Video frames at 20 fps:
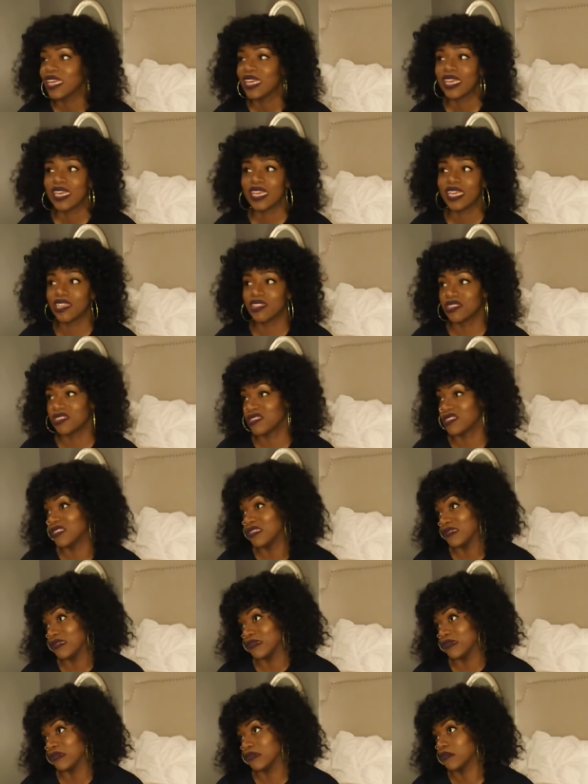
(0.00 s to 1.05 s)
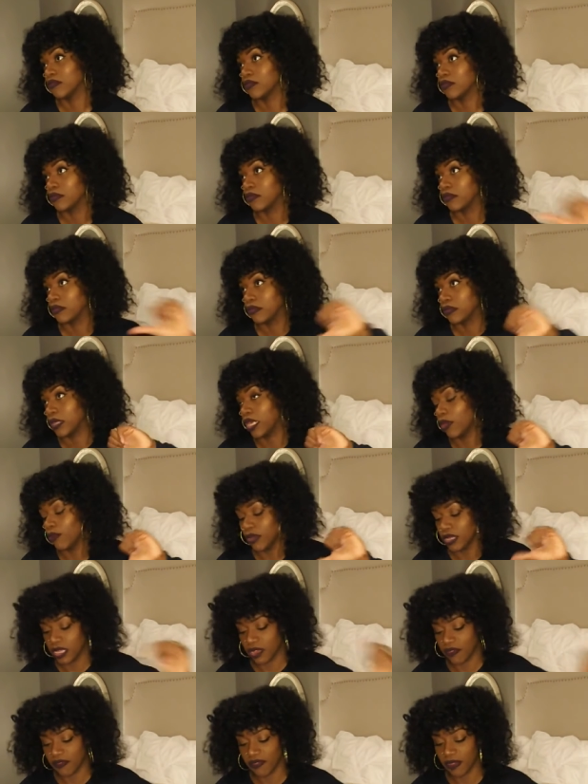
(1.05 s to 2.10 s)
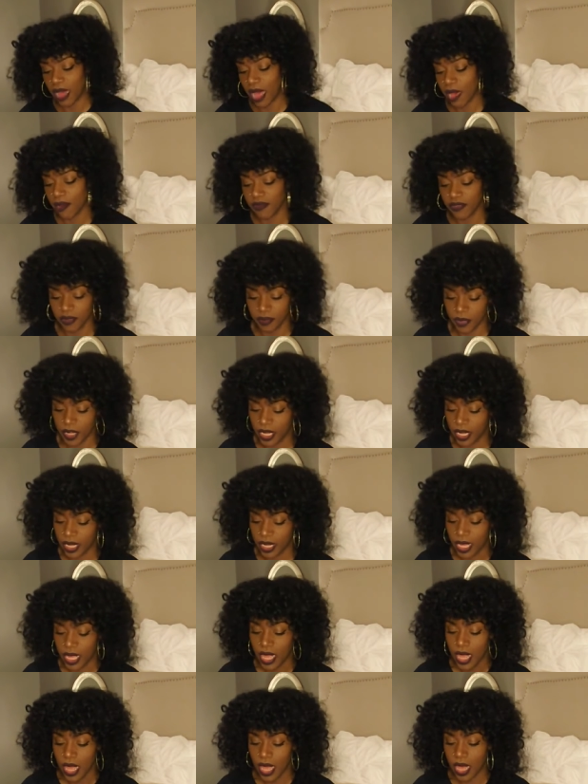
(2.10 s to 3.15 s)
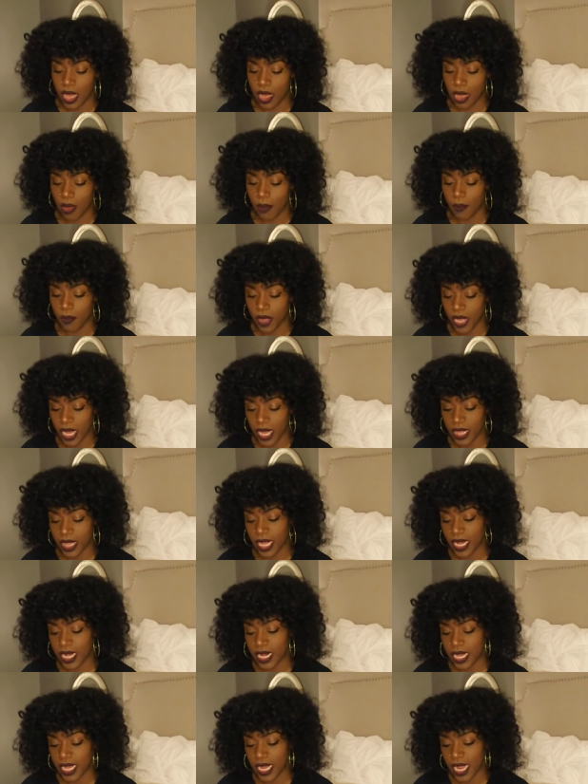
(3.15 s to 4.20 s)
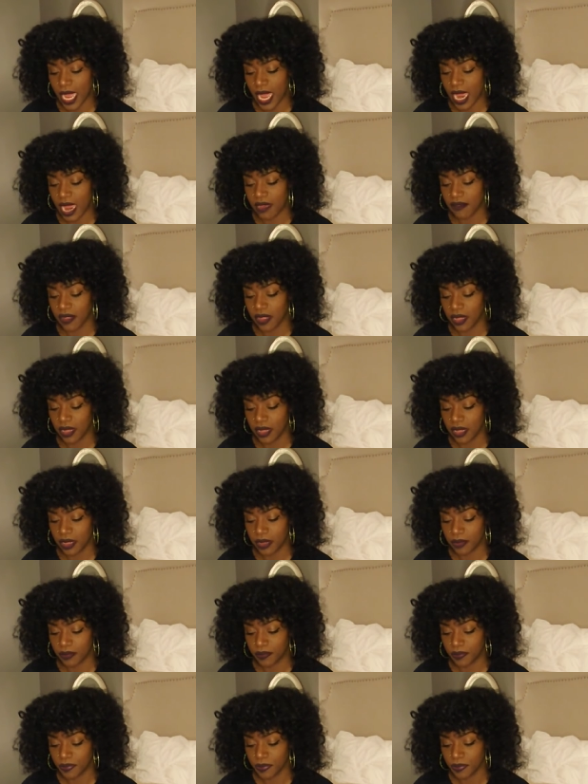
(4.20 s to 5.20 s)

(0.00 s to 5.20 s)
It just it was a flop for me. But they did have